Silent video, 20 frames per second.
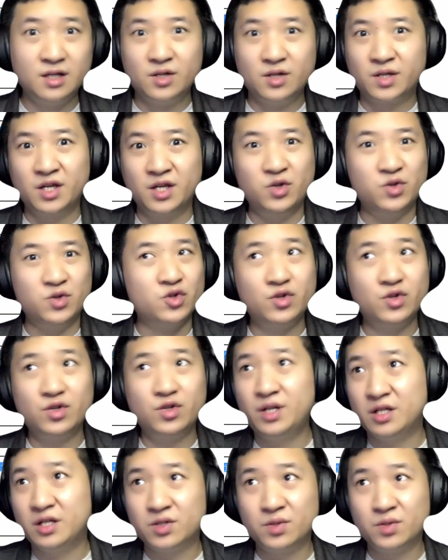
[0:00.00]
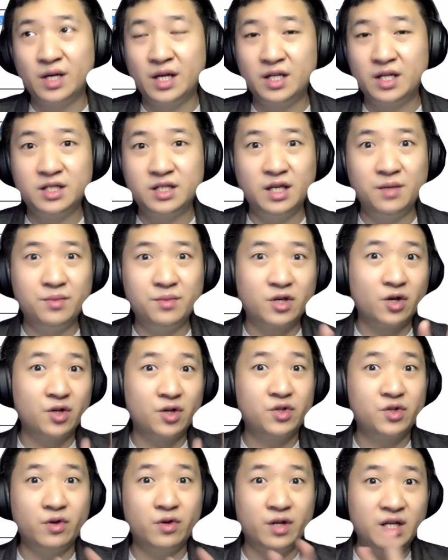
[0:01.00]
Okay, you don't need to do anything
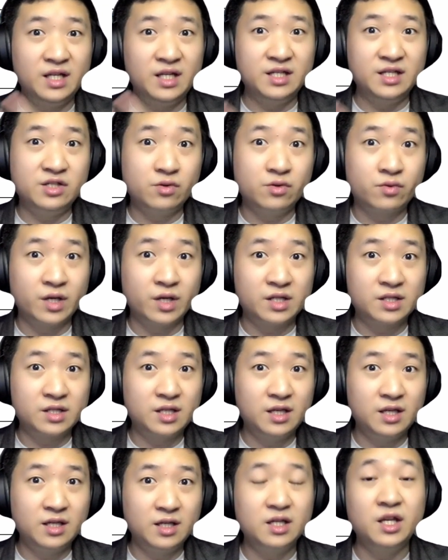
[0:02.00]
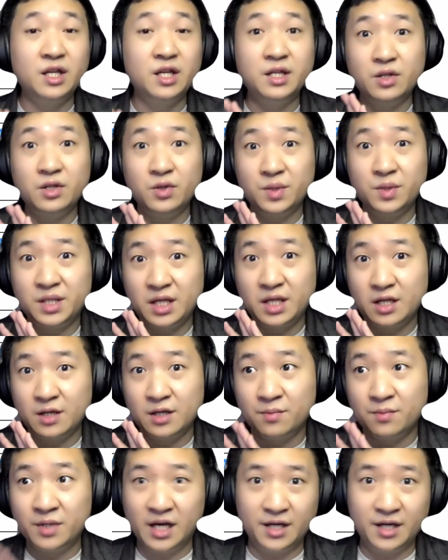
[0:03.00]
because you already integrating in using a
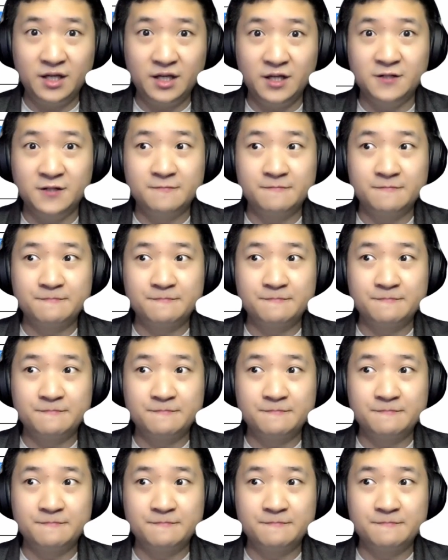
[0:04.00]
plugin.